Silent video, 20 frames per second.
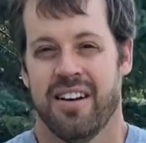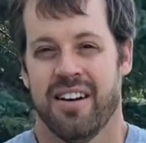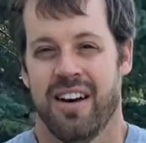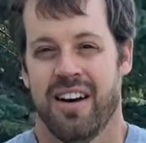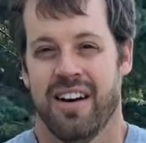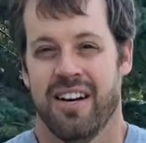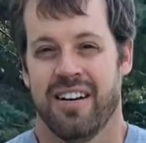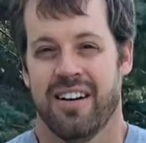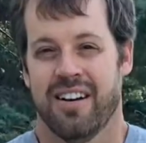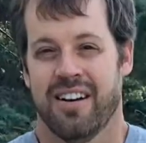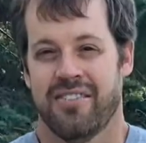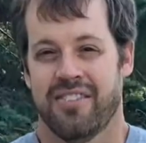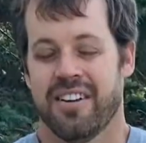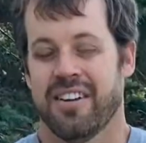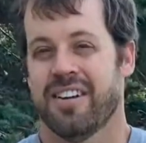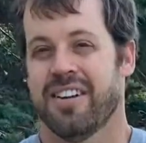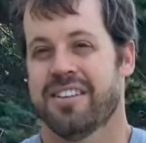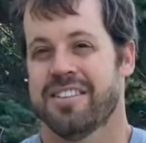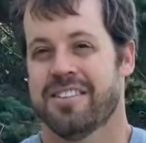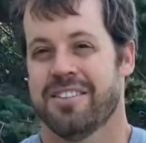I often
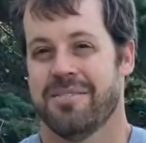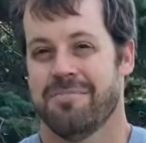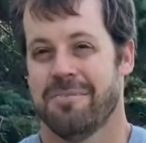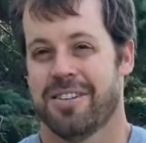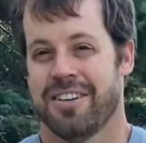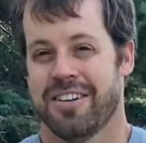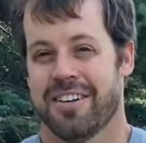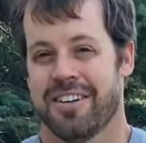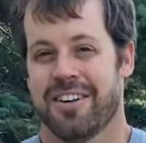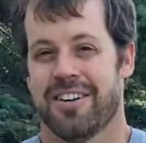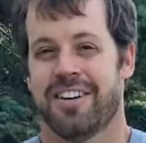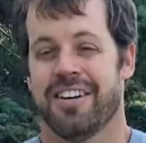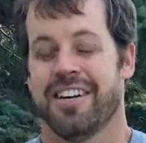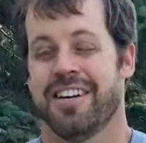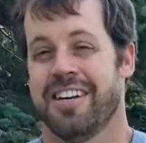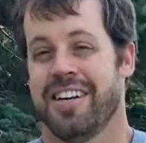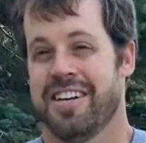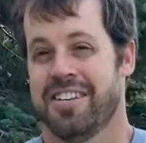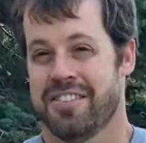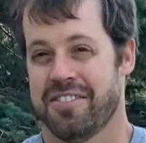get some guardian
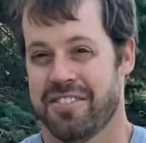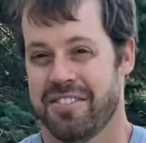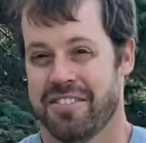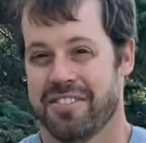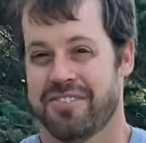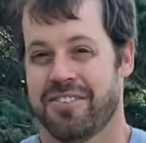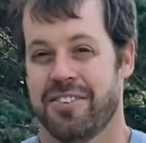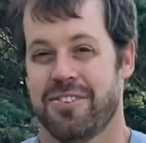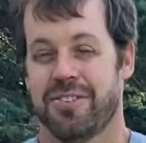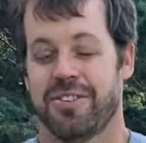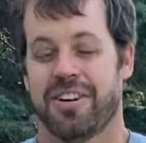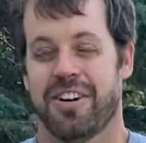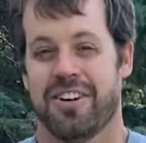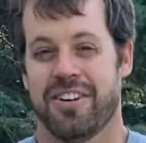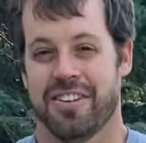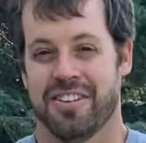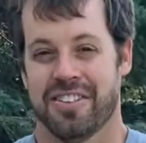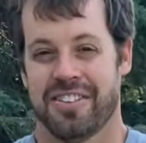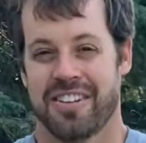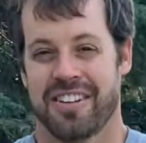angel phone
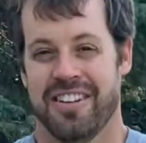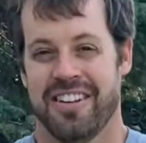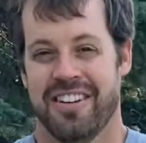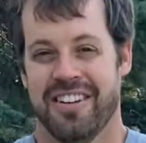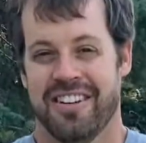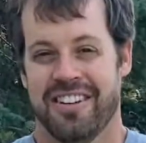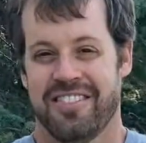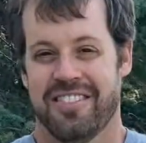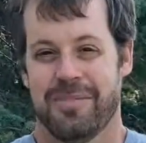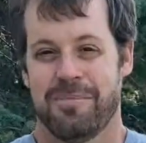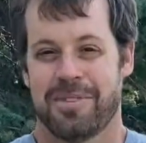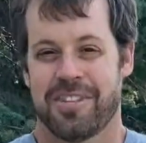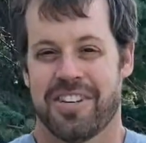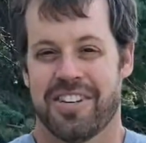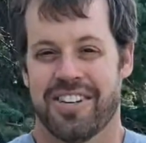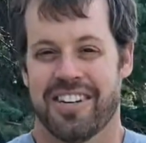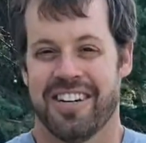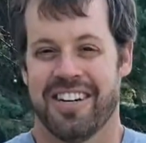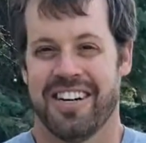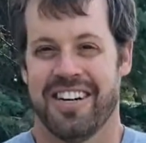calls from
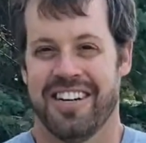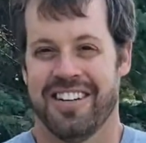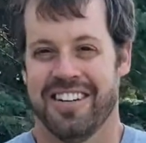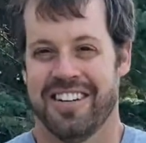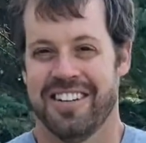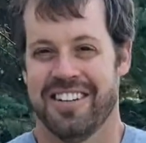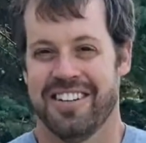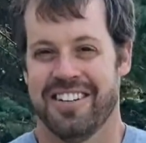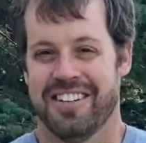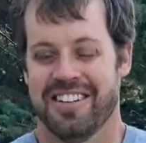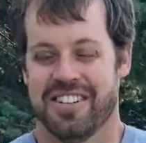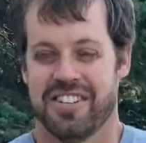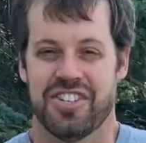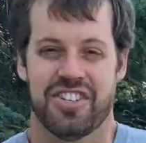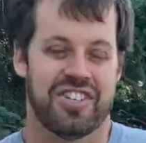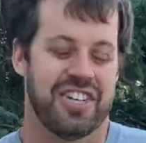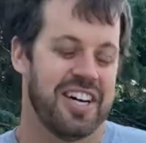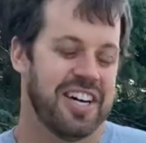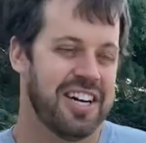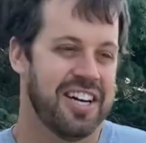Charlie and Alan, just
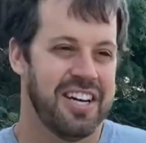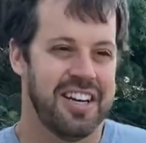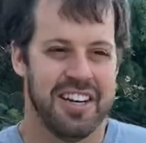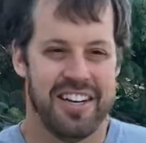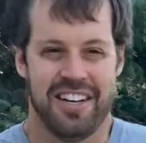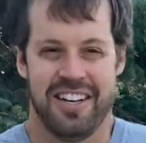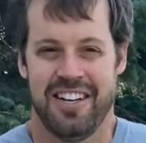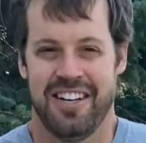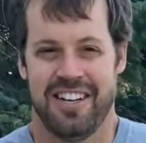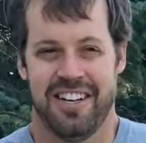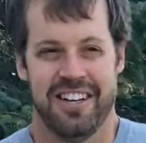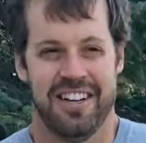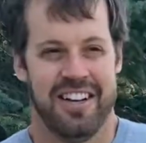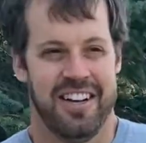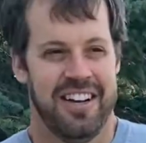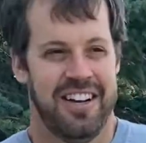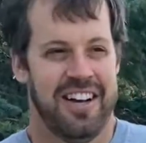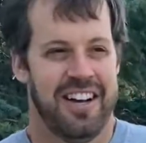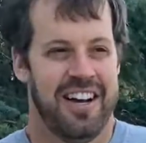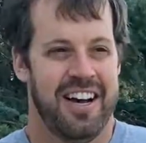checking in and
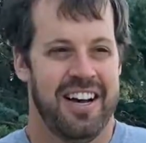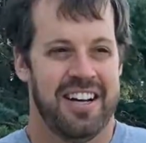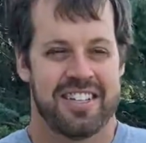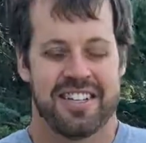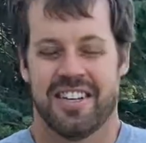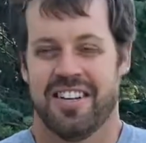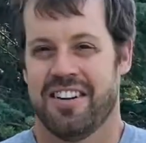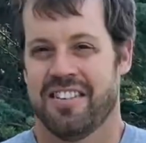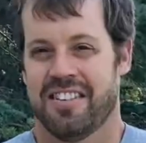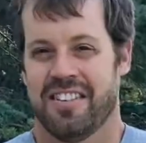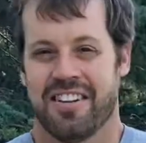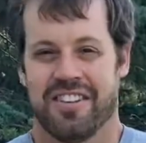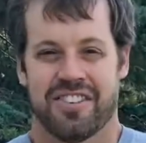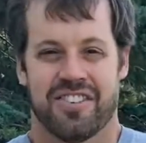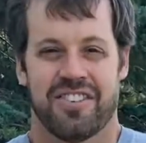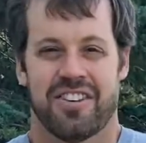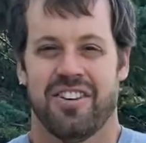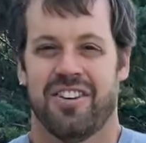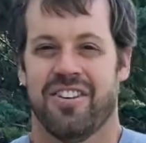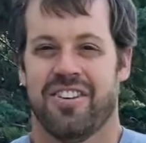asking how things
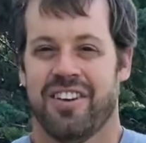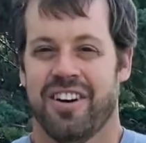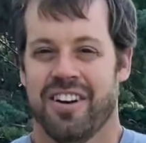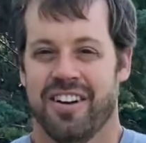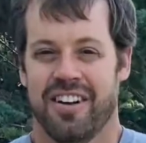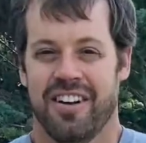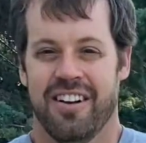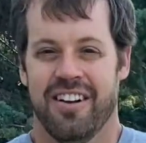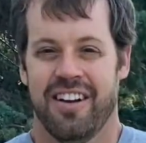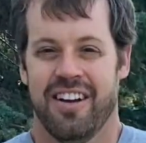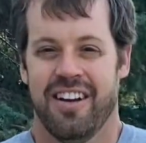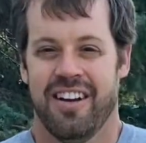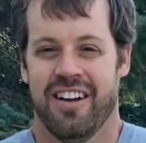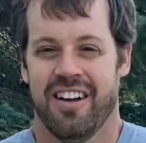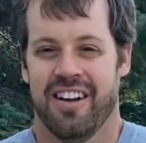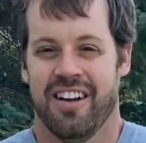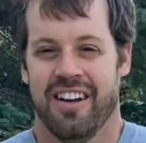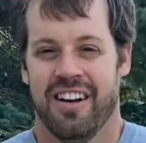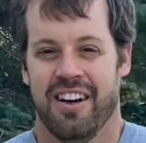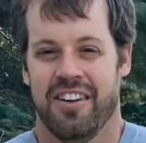are going,
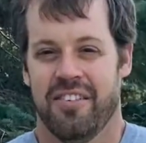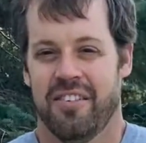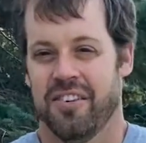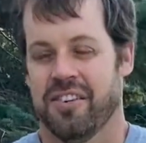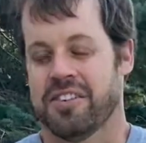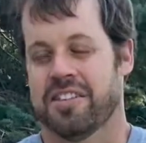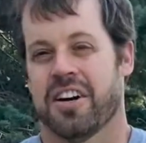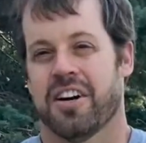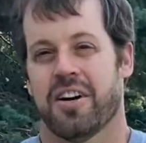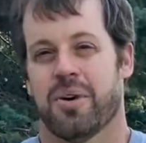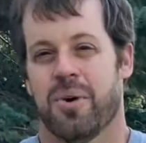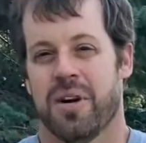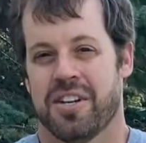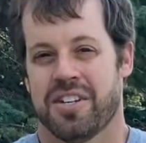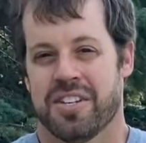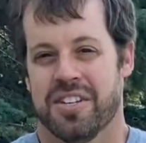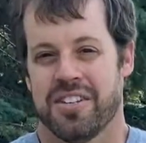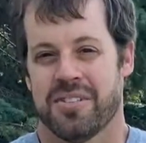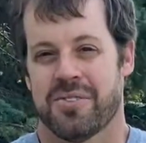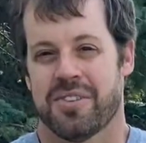and I've always got
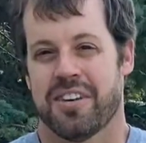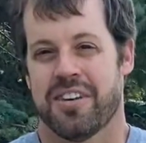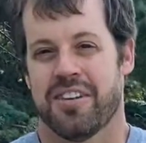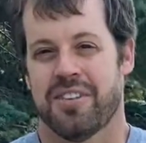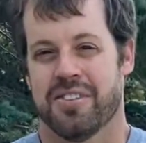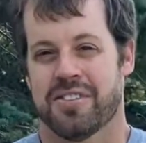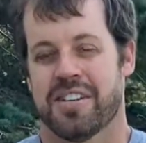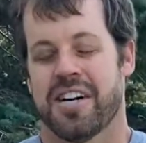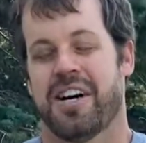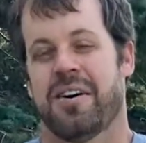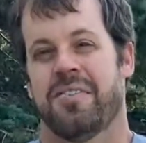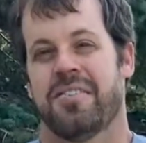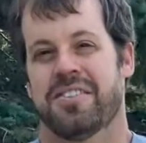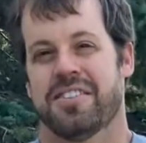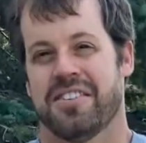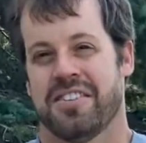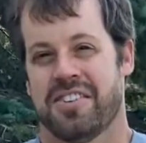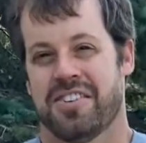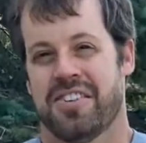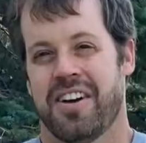questions with all those hours
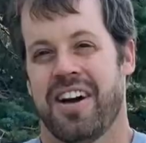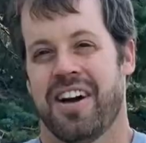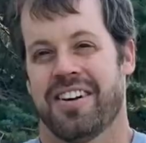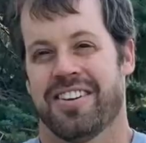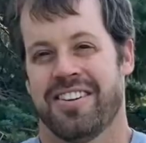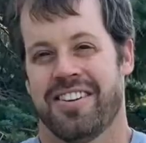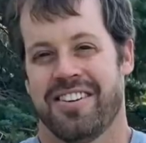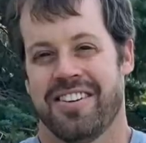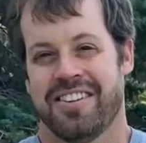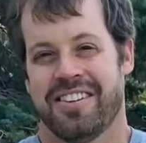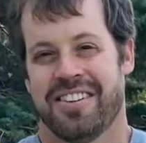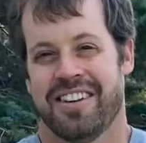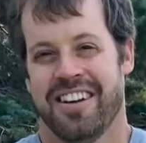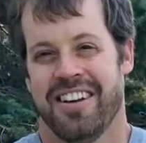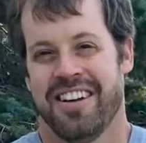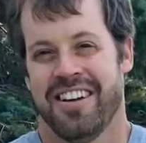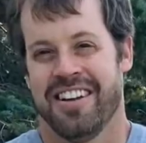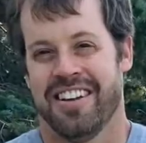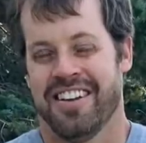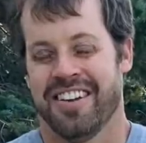in the tractor.
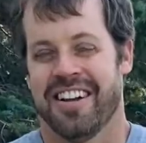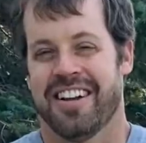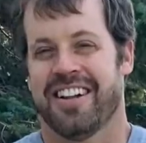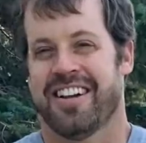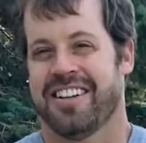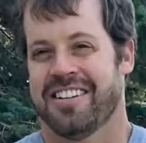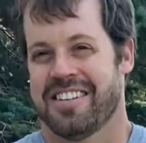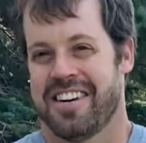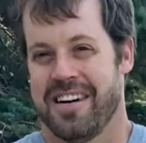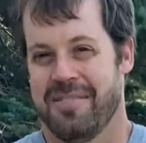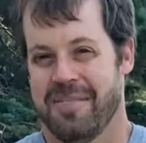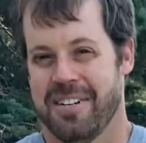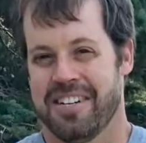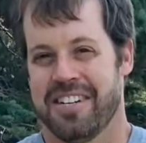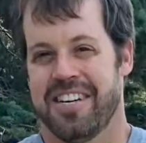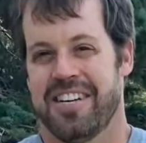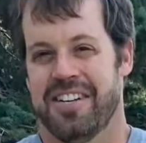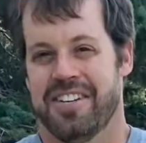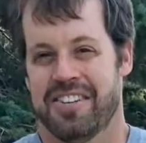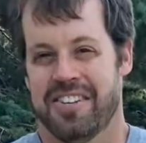You got a lot of time to
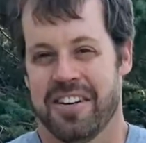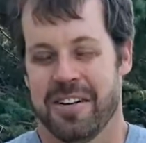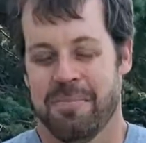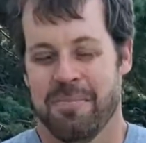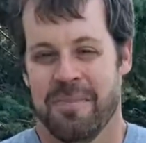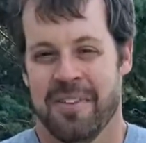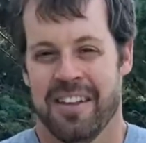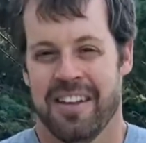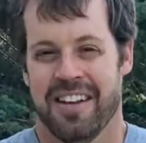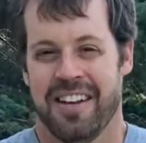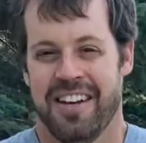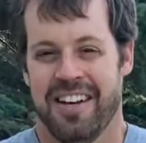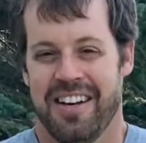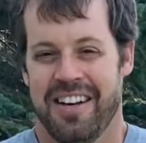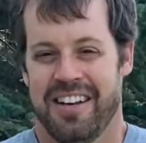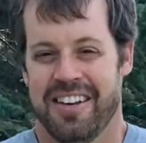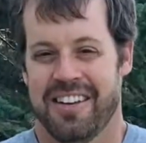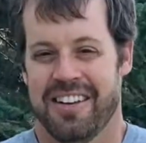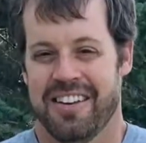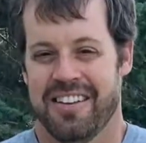daydream
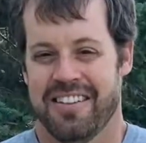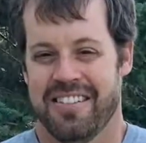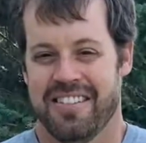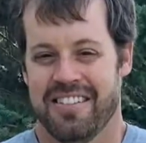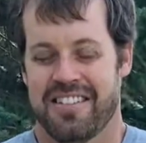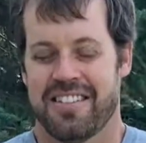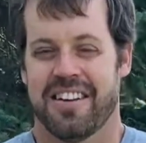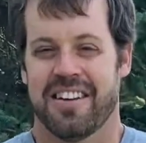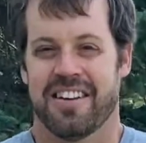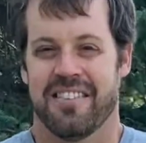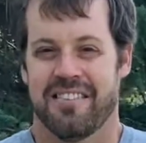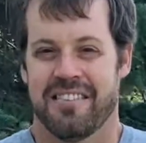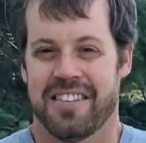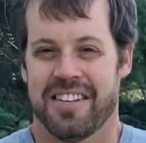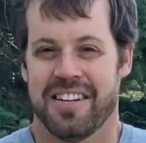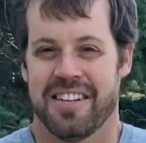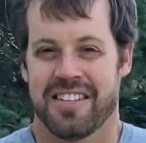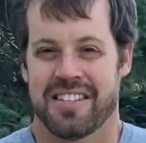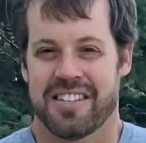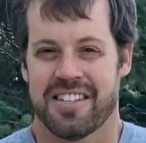and think of
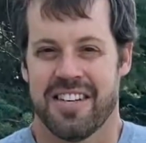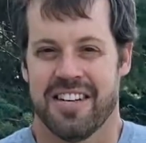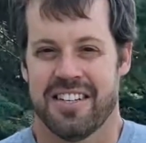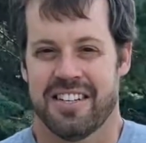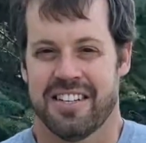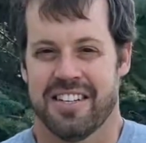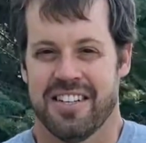things that